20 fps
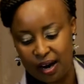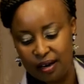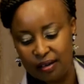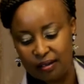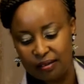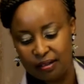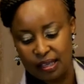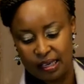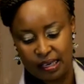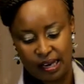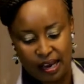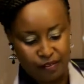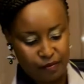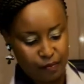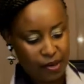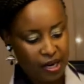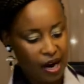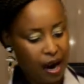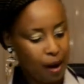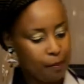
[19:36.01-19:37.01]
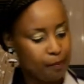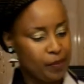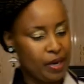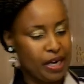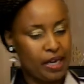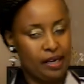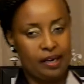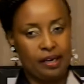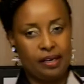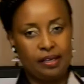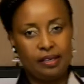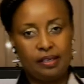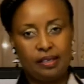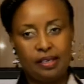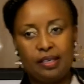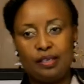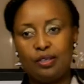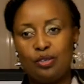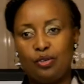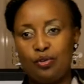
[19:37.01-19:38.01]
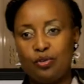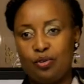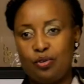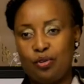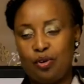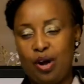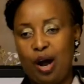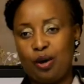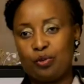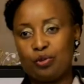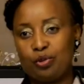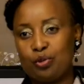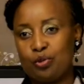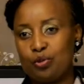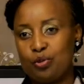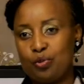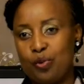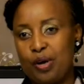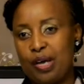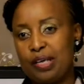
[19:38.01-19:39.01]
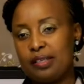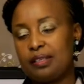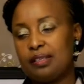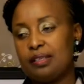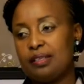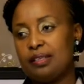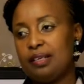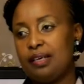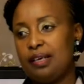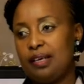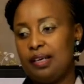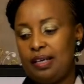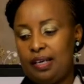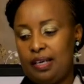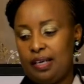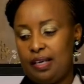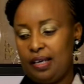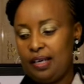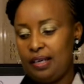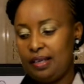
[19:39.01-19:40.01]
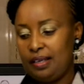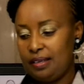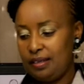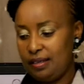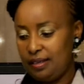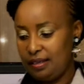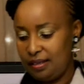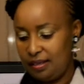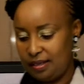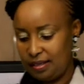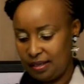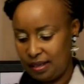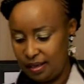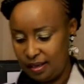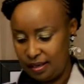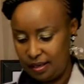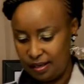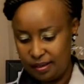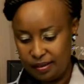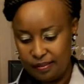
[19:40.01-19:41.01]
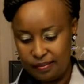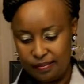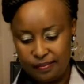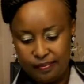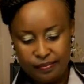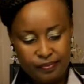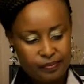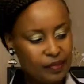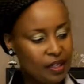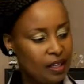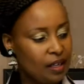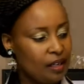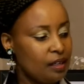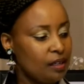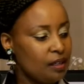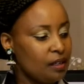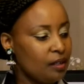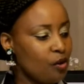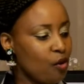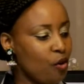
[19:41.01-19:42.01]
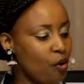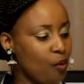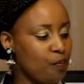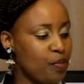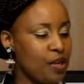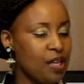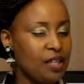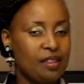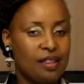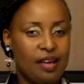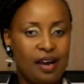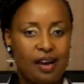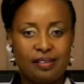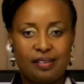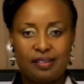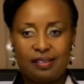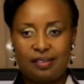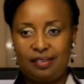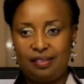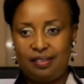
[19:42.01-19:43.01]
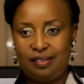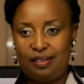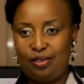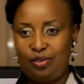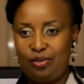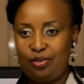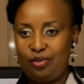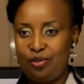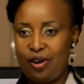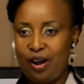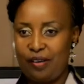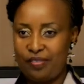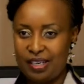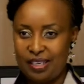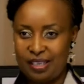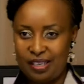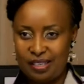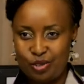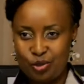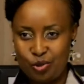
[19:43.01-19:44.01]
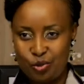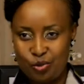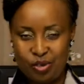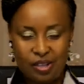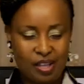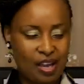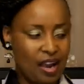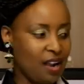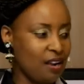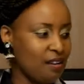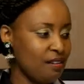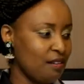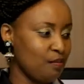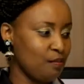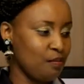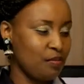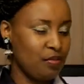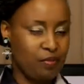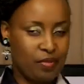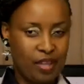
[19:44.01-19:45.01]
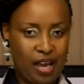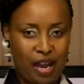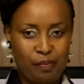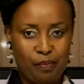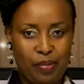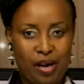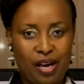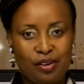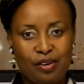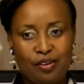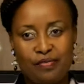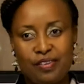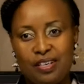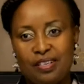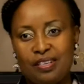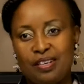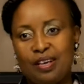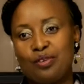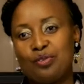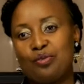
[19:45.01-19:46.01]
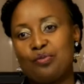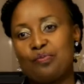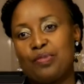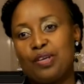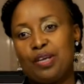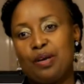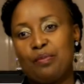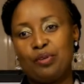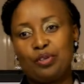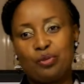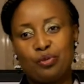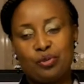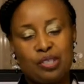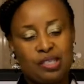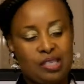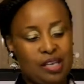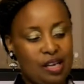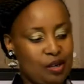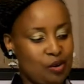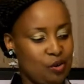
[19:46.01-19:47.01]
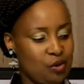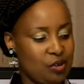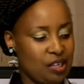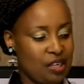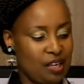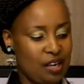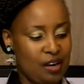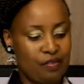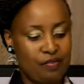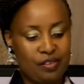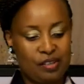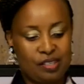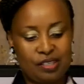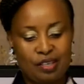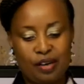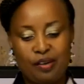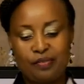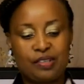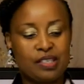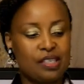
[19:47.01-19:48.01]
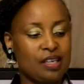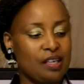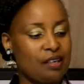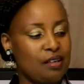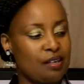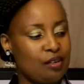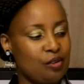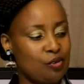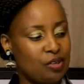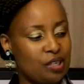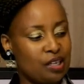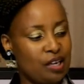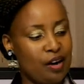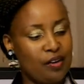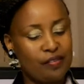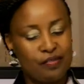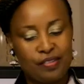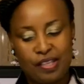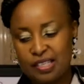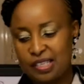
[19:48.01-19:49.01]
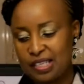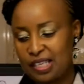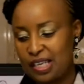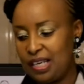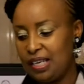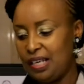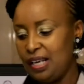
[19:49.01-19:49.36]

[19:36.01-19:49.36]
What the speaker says: the life become better, and you know how to do it, and hoping that you have understood that part of it, and you'll be able to take good care of yourself, take good care of the skin,